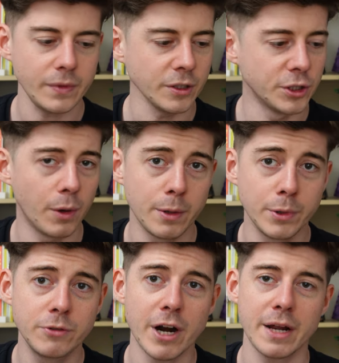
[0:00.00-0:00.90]
So I
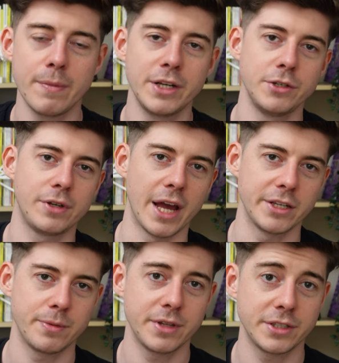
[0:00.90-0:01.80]
would recommend you
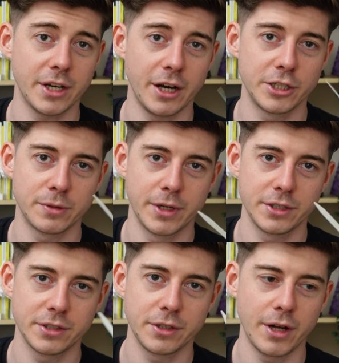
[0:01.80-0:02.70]
get some of this
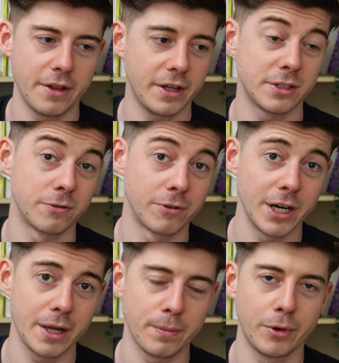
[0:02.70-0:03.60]
dihydromersinol. I think it's a
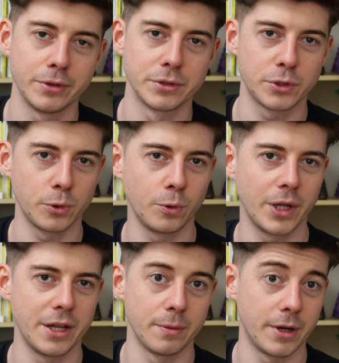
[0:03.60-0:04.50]
really important
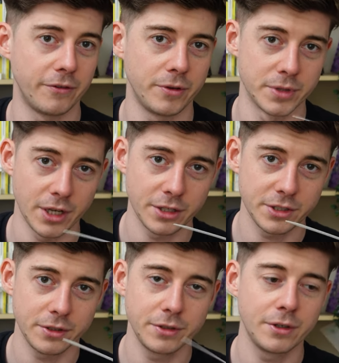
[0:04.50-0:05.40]
tool in the perfumer's
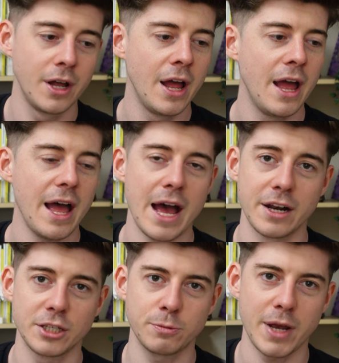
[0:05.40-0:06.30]
arsenal,
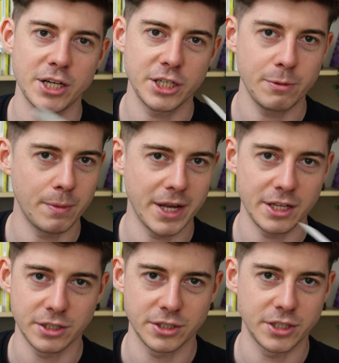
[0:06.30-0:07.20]
and especially when
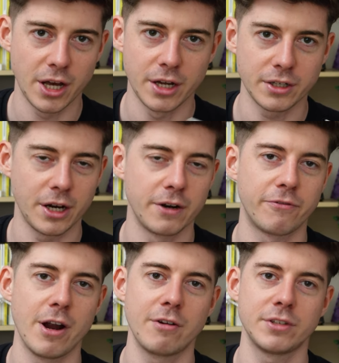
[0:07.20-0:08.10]
making certain kind
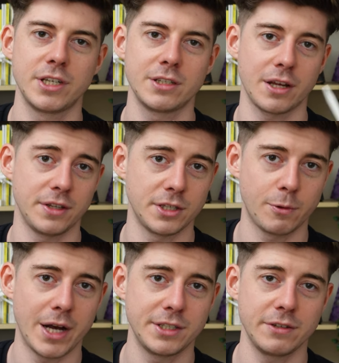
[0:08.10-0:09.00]
of fragrances like these
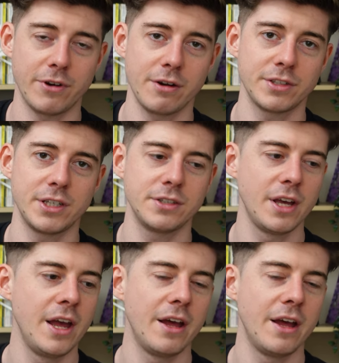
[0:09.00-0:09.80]
aquatic fragrances,